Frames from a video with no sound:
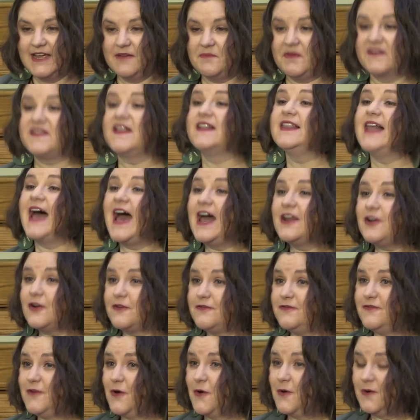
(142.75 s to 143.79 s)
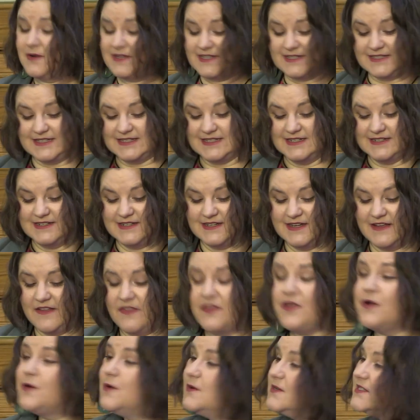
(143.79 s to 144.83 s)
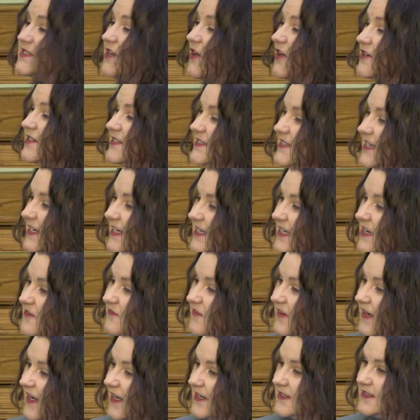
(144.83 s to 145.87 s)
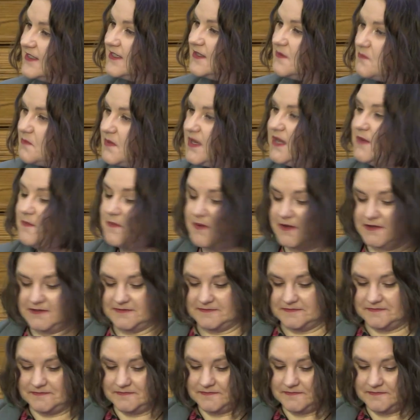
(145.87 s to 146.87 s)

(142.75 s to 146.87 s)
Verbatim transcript: but the latter folks, those are significant people.